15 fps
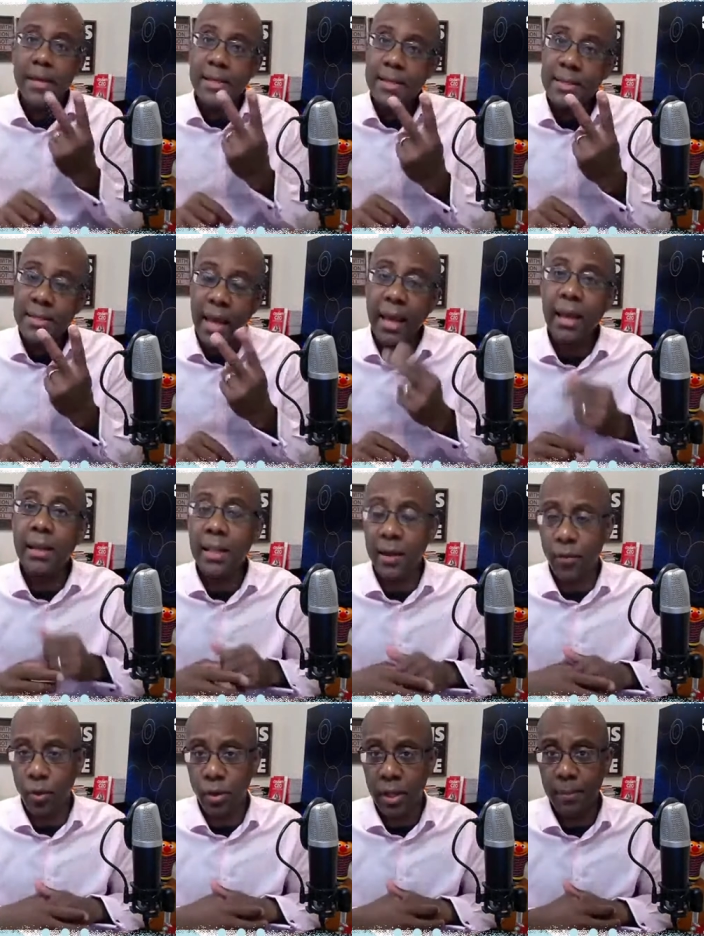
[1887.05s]
Second
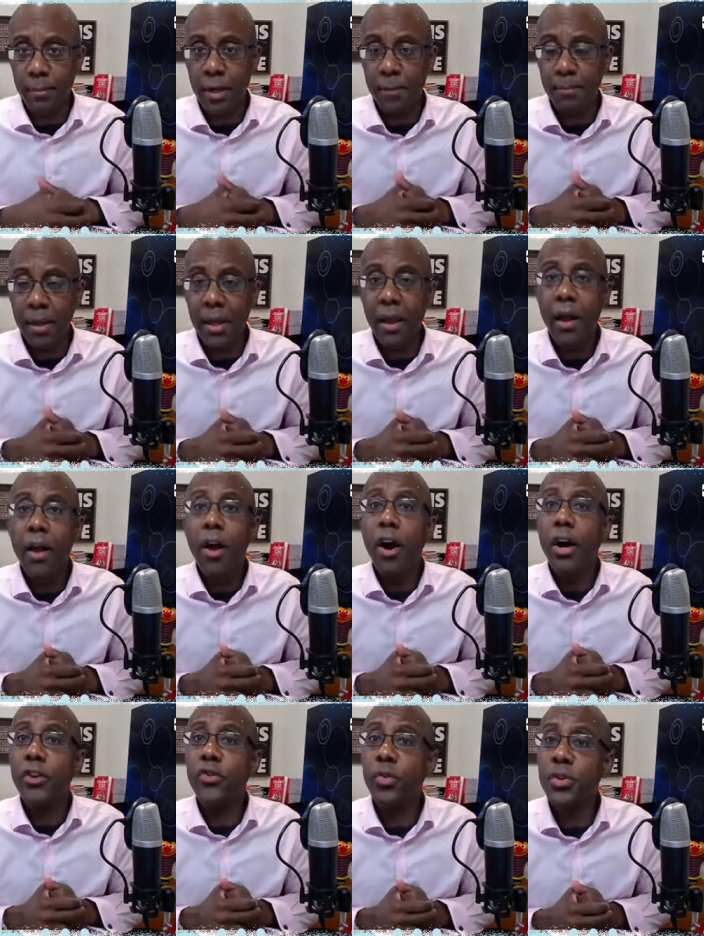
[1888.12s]
level, Kim, could be
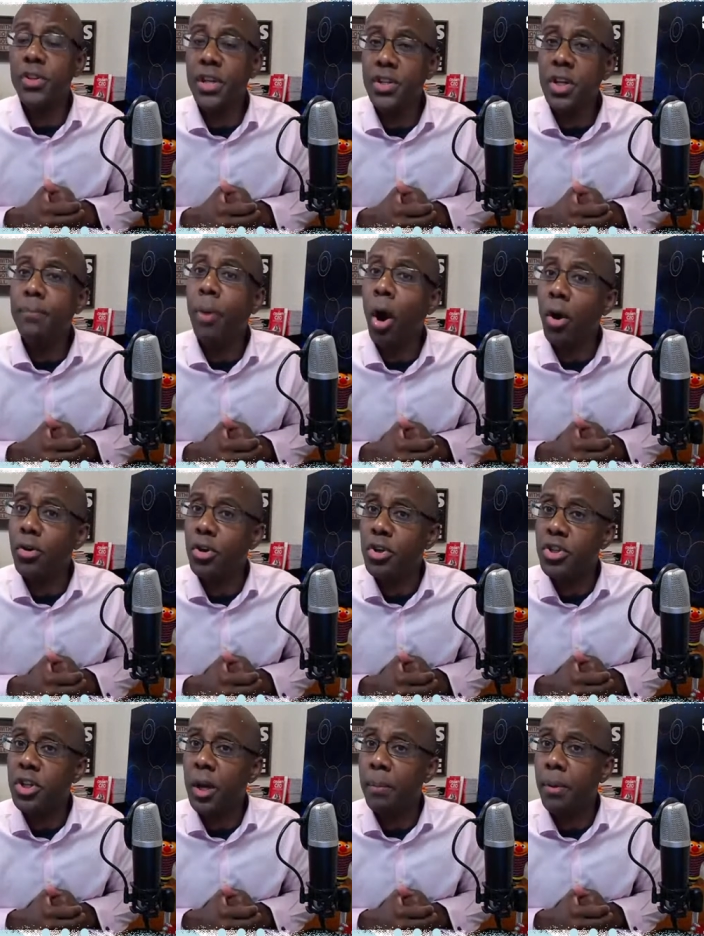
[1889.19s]
a strategic
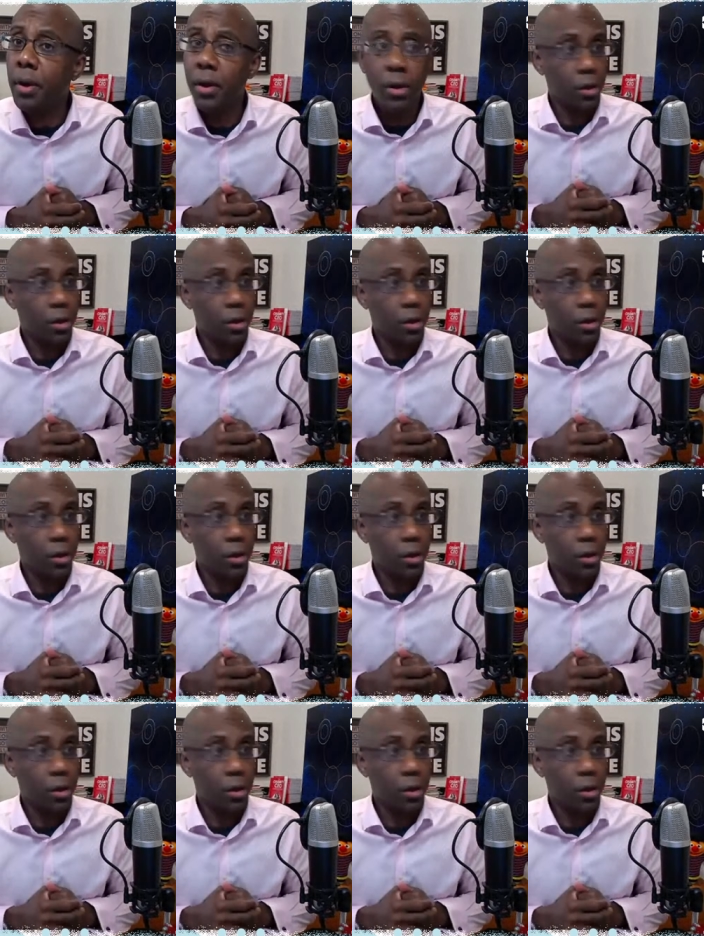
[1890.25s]
partnership.